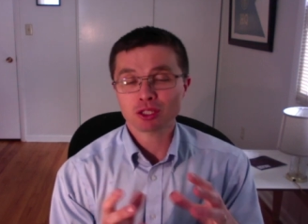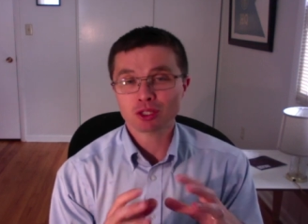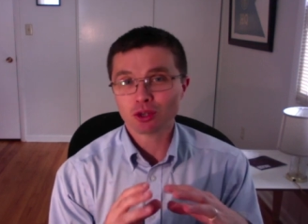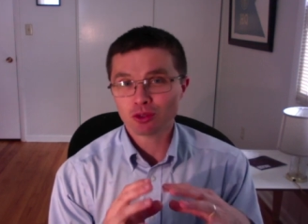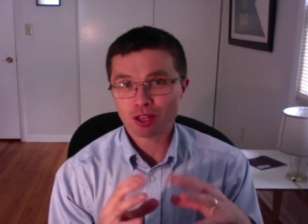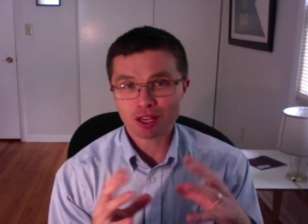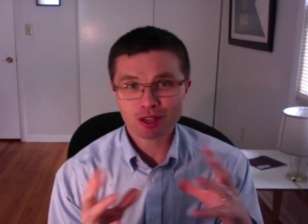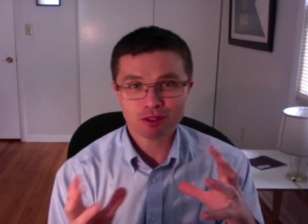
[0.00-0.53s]
So
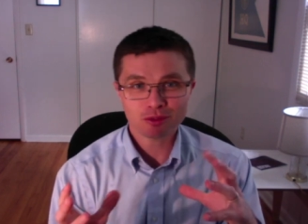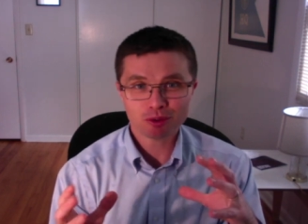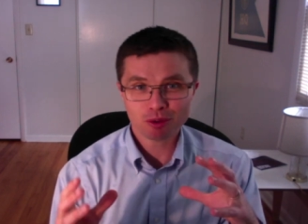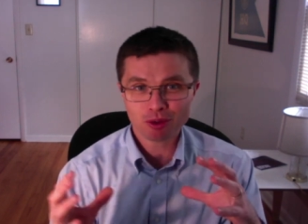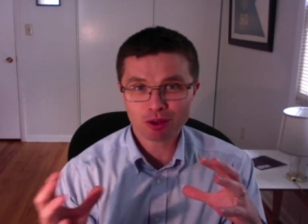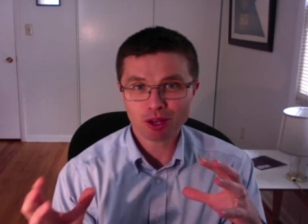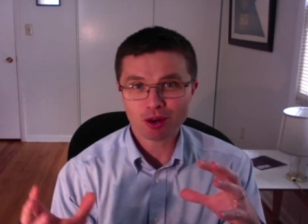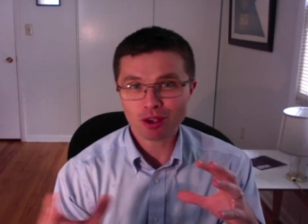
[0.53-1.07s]
the,
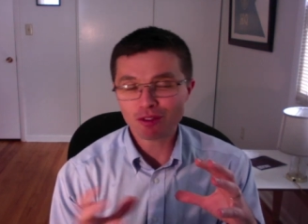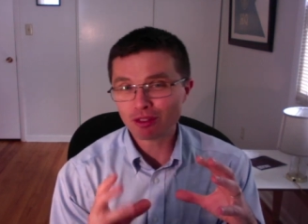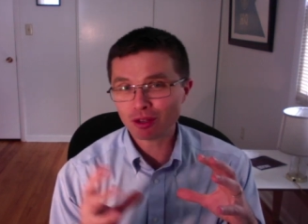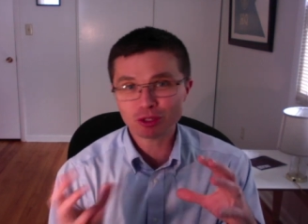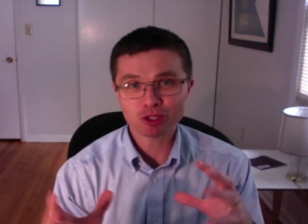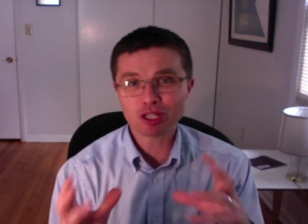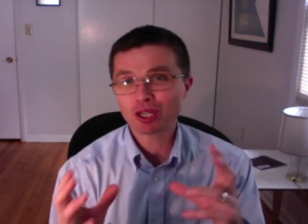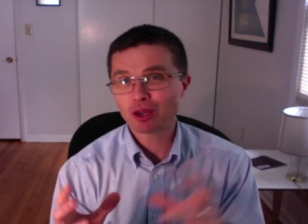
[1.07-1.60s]
you know, even though
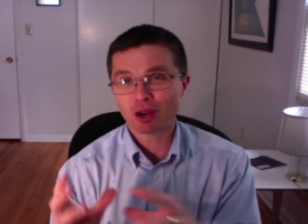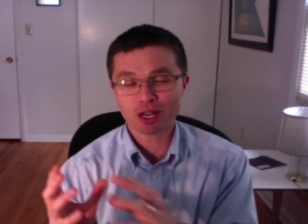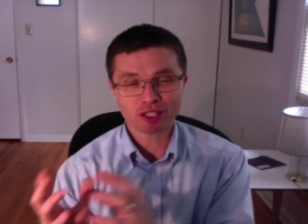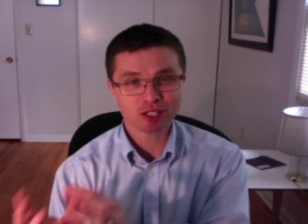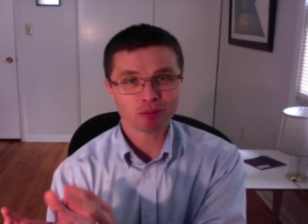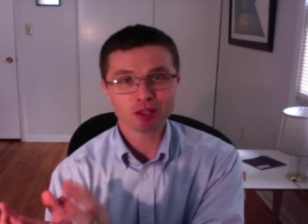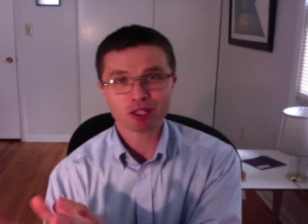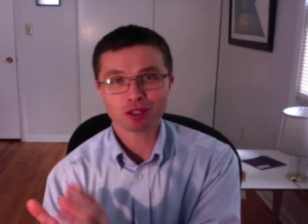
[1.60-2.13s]
Sicyon is
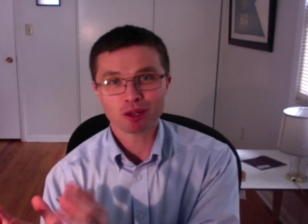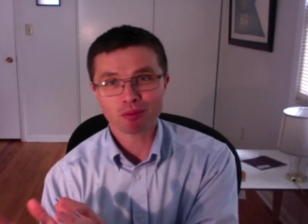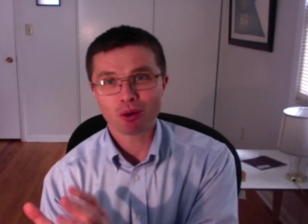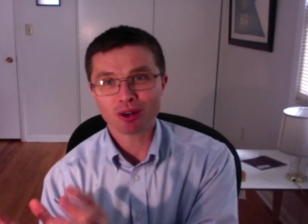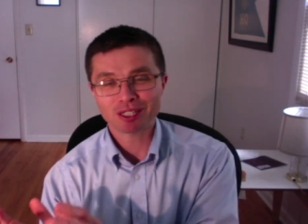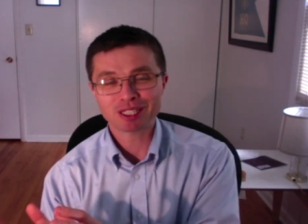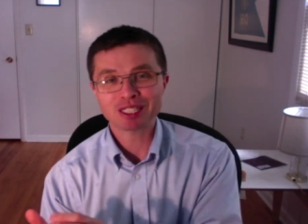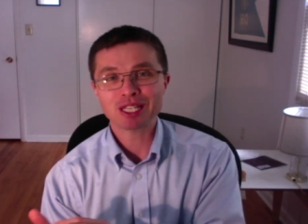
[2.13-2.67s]
a particularly
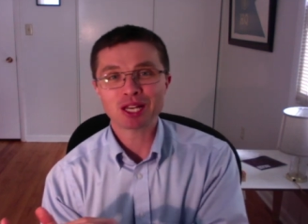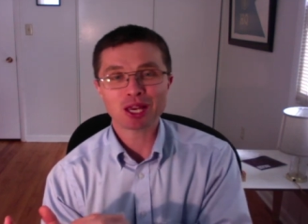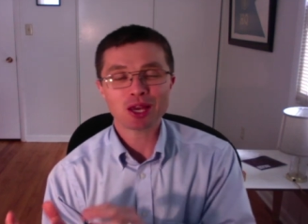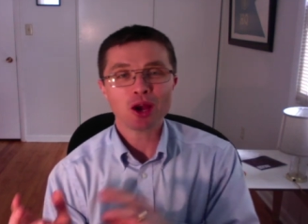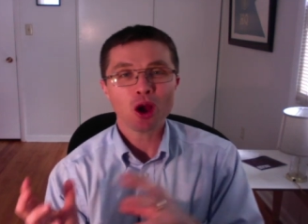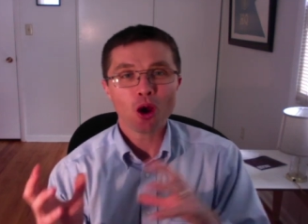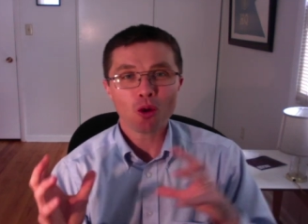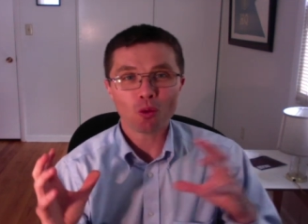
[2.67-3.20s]
important
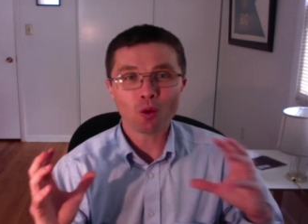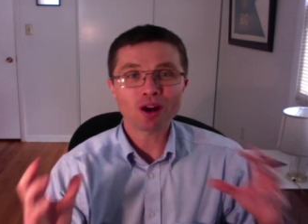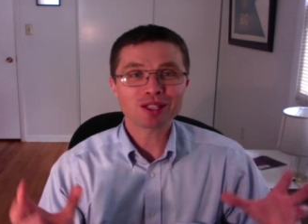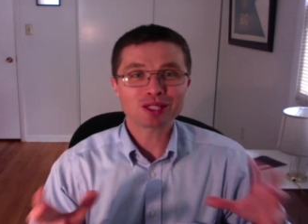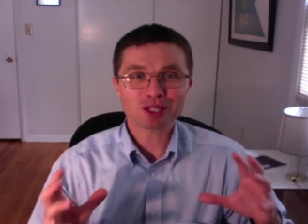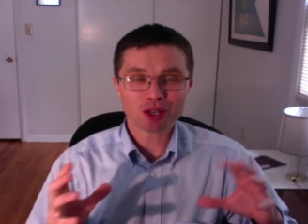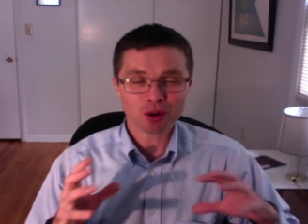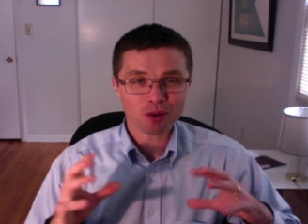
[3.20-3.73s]
city,
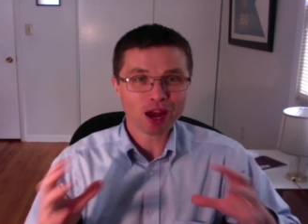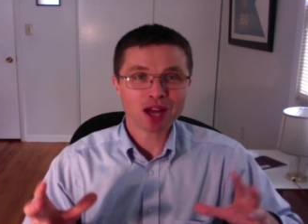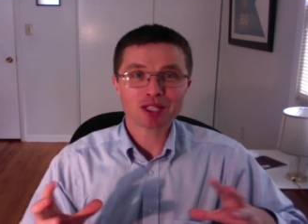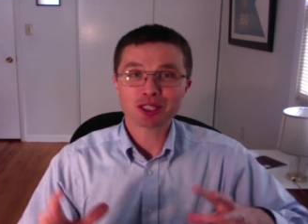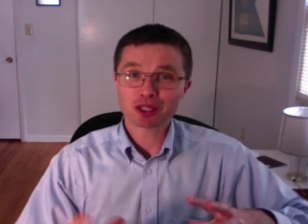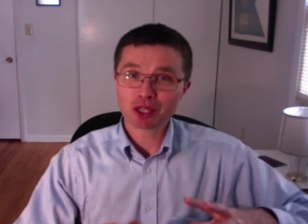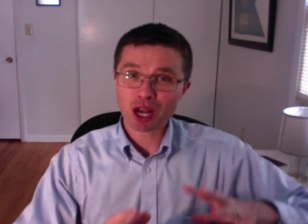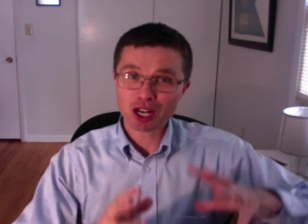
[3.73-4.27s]
once
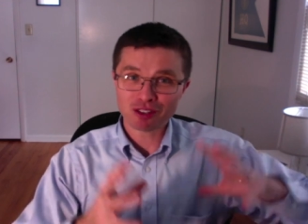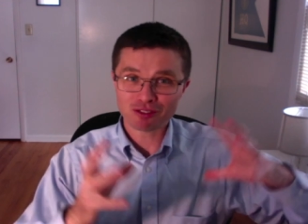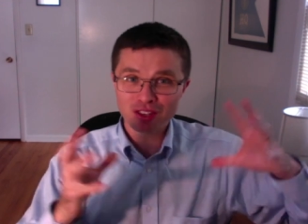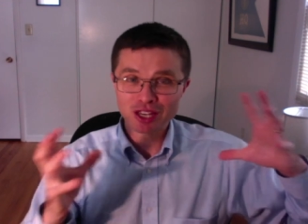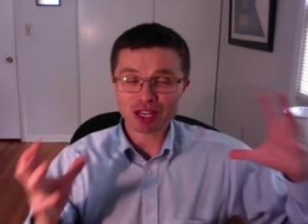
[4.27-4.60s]
Aratus kind of